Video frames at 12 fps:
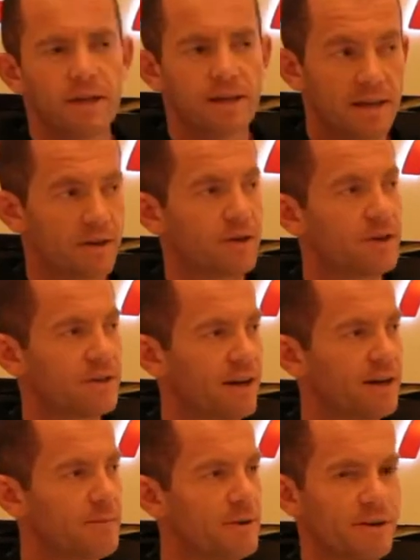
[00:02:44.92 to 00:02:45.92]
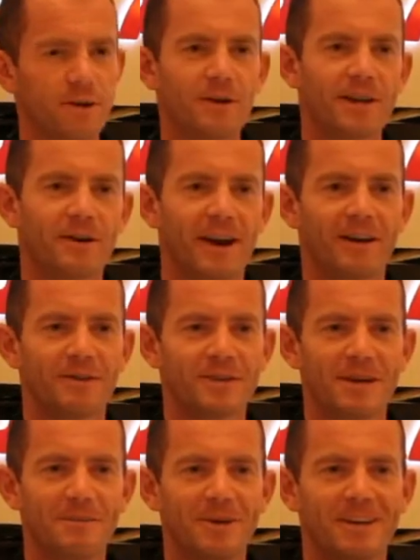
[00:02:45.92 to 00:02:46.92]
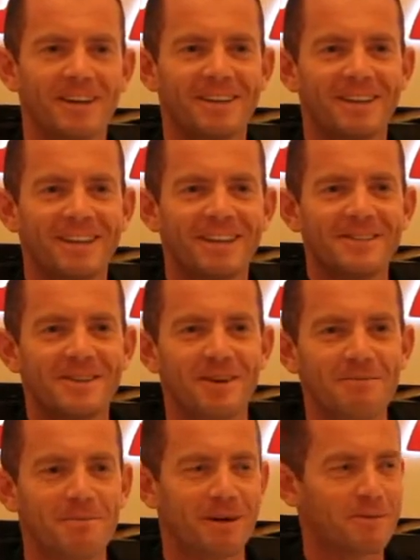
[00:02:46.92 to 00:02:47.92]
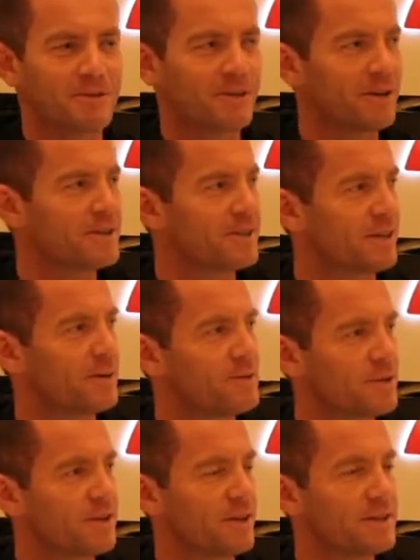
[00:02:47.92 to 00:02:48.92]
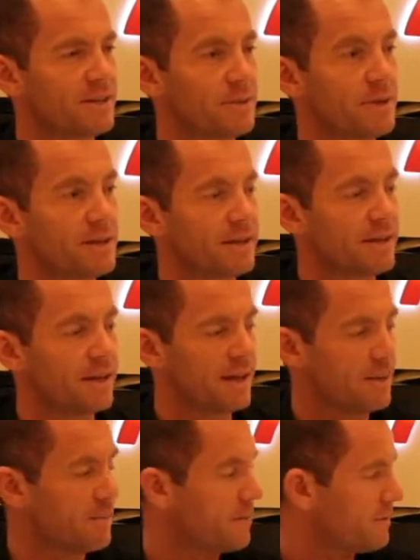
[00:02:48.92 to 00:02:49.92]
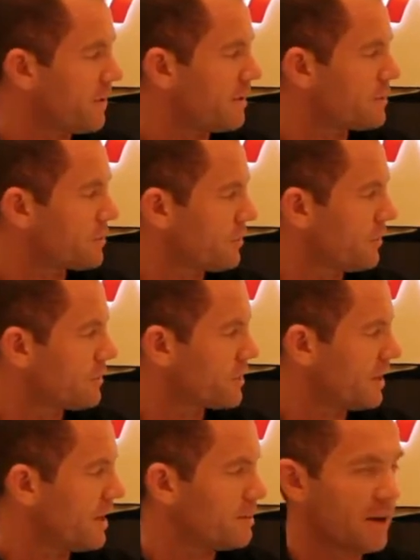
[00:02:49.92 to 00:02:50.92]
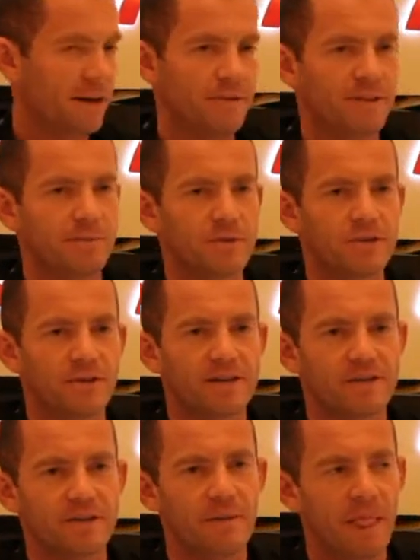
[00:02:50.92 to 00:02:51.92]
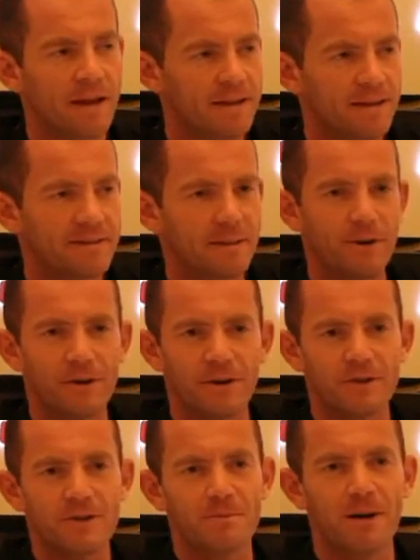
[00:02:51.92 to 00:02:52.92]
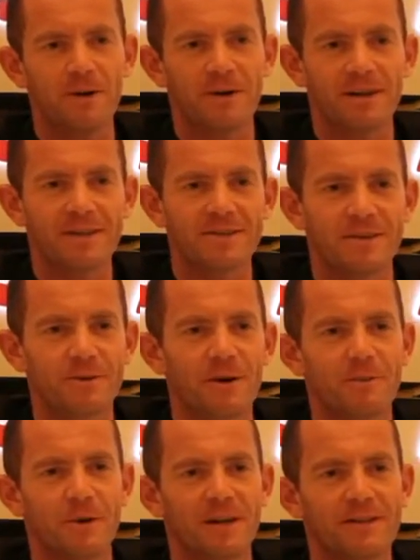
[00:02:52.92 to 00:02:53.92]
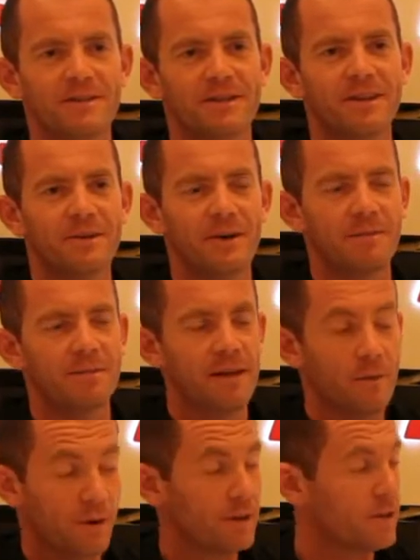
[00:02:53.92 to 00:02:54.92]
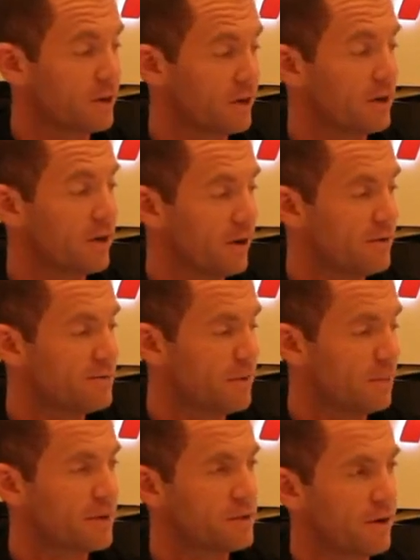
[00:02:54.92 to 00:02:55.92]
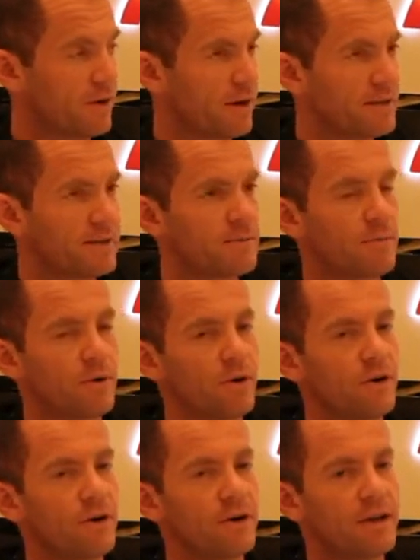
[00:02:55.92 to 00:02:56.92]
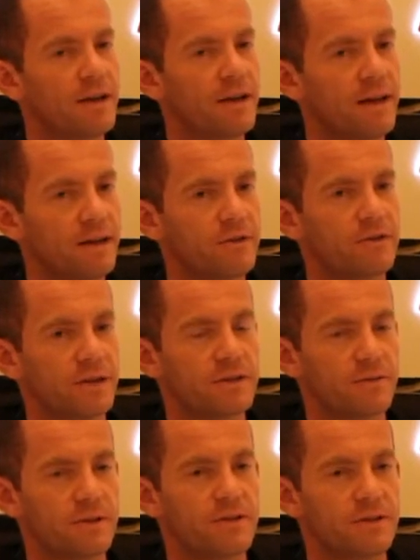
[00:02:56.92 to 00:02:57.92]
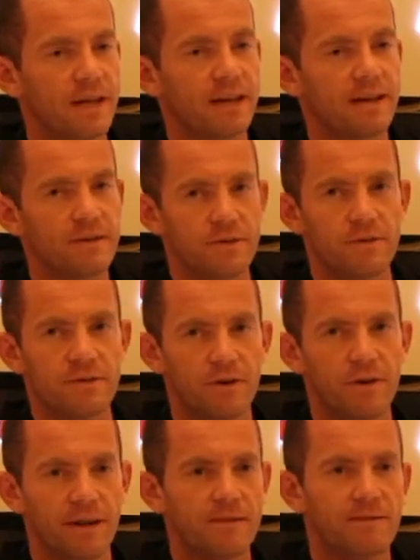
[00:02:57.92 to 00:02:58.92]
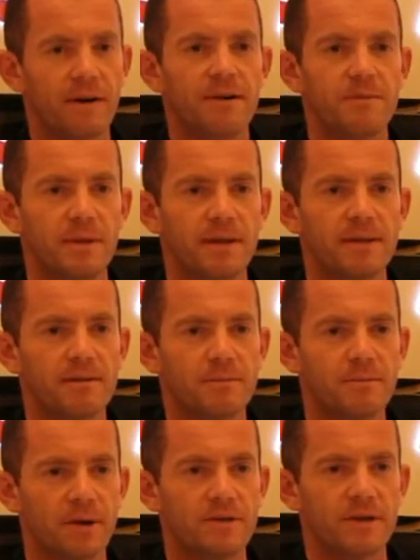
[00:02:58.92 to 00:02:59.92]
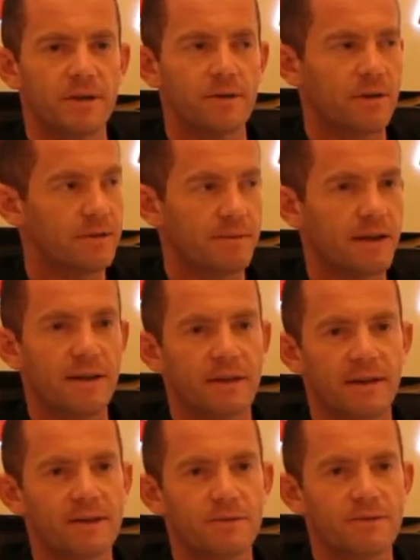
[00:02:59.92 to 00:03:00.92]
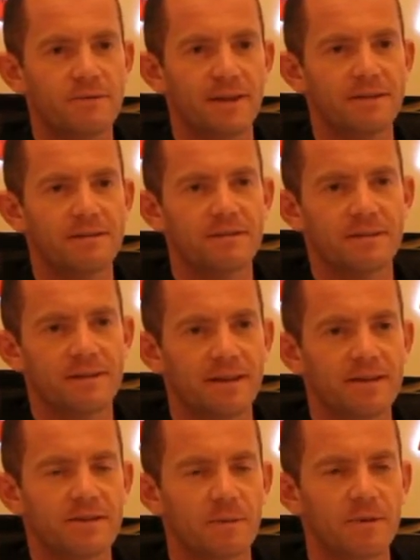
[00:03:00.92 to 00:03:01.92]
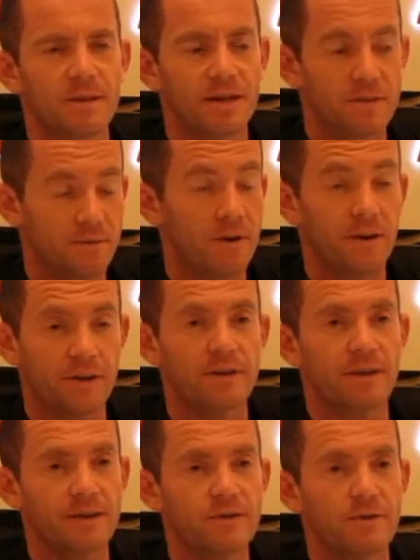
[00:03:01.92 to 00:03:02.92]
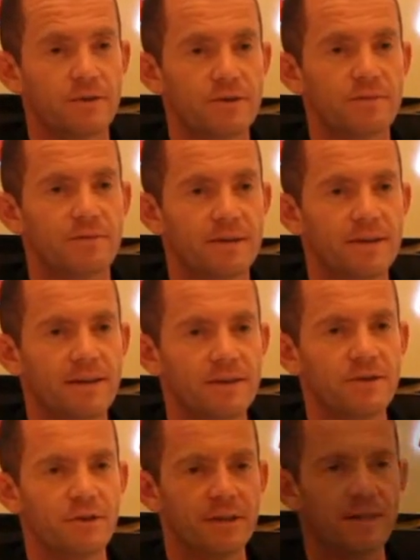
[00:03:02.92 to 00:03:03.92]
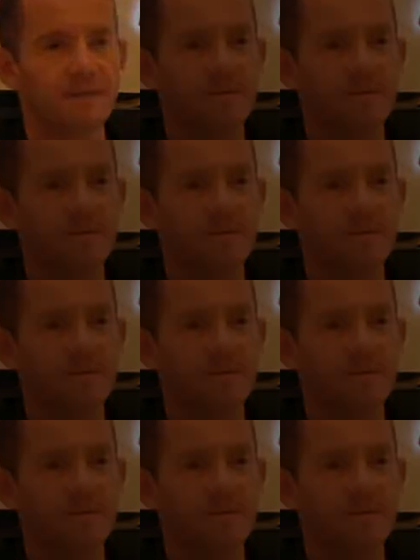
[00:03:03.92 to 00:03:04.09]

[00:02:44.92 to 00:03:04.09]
Yeah, good. Yeah, I'm a newly crowned SharePoint idol. Yeah, so I'm stoked. Yeah, it was good actually. We did a very short, sharp live demonstration. Demo god smiled on us. It all went well. So we actually got probably generated more interest for the stand as a result of that 5-minute prezzo than anything else we've done the last couple of days. So very good. Yeah, it was awesome. Enjoyed it.